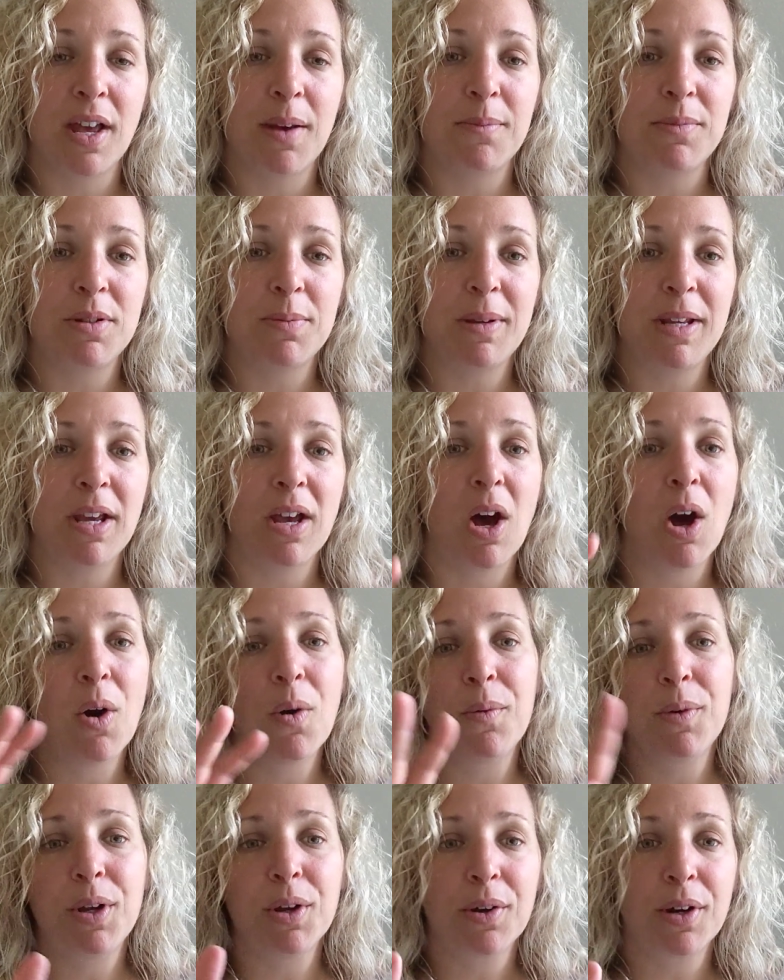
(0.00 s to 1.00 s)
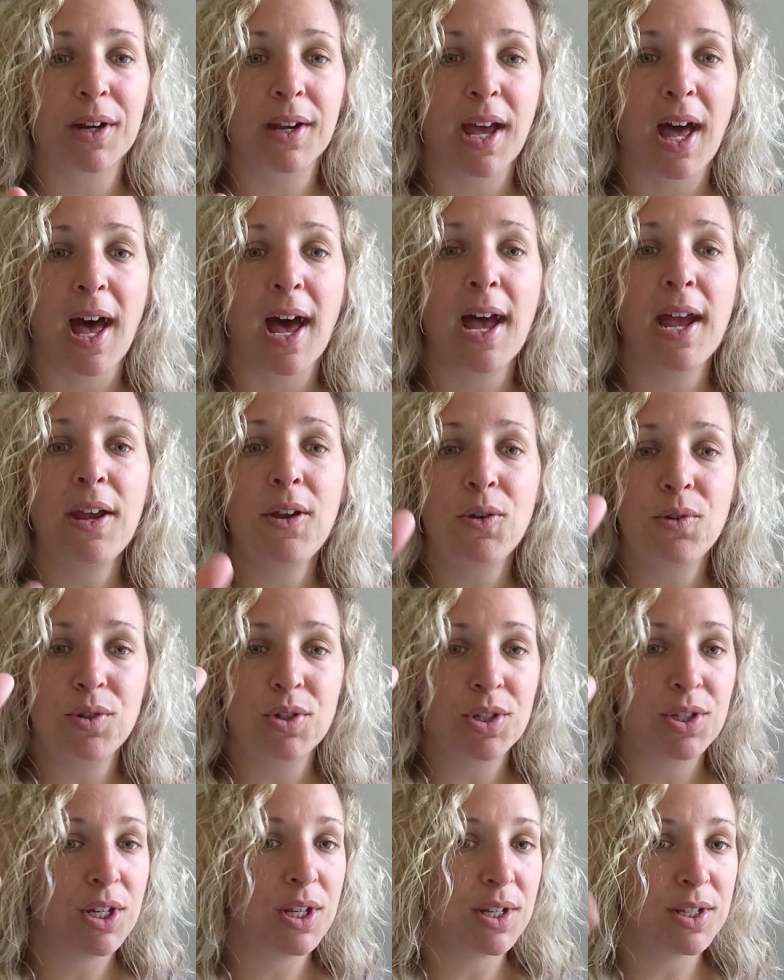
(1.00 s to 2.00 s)
them to be, oh, you're a guy, you
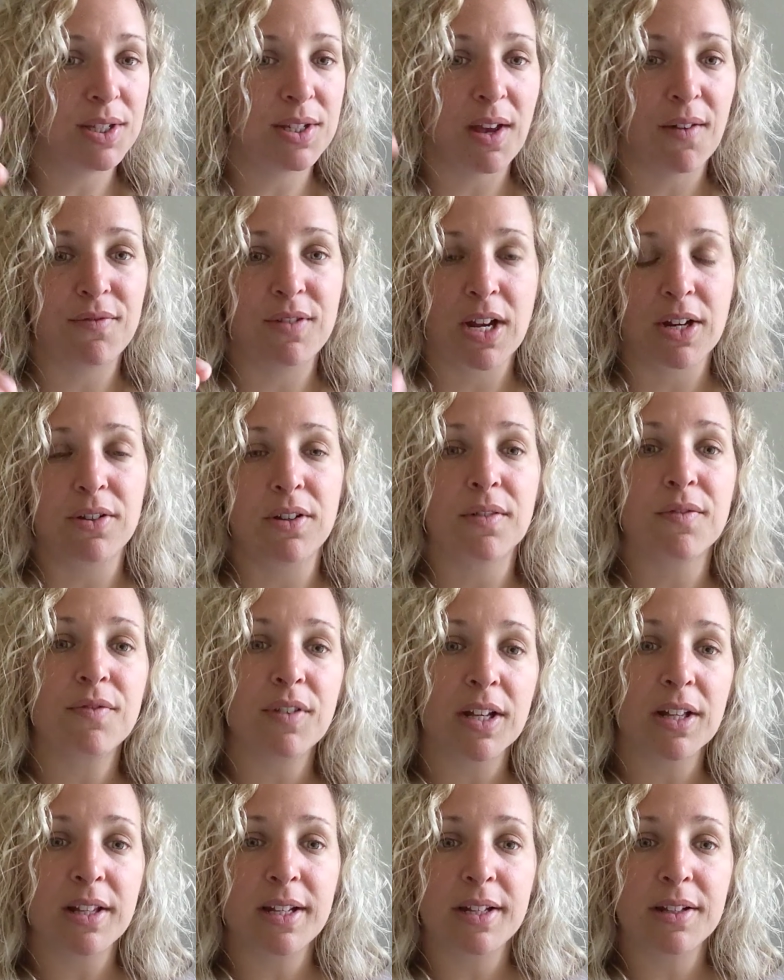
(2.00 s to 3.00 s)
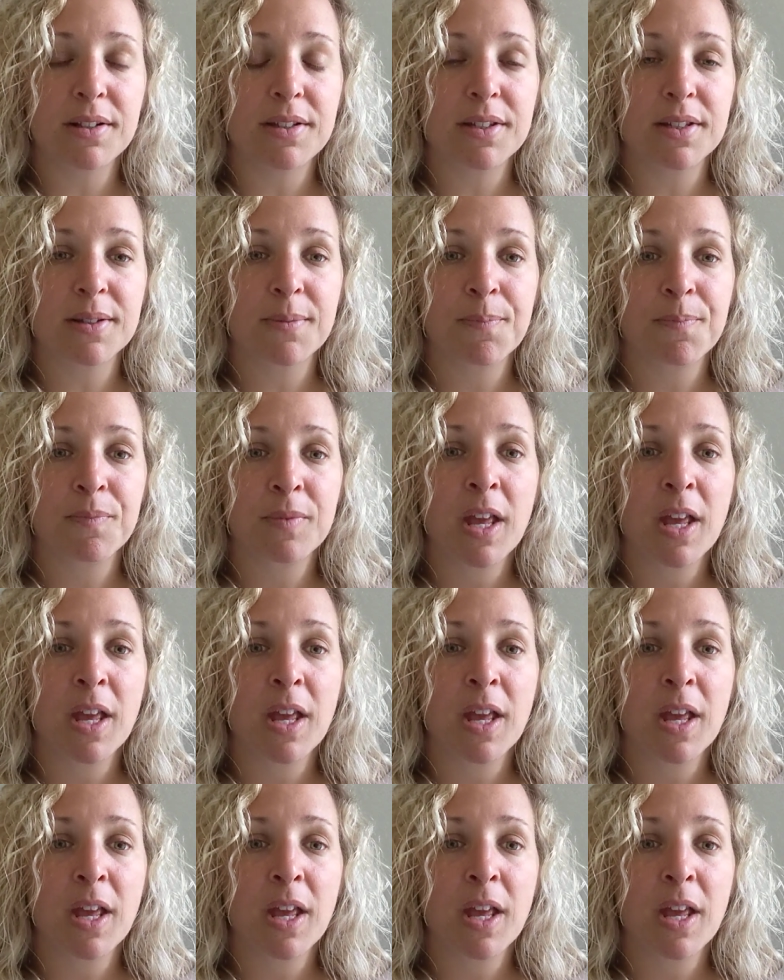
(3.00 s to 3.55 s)
just need to stuff down your feelings.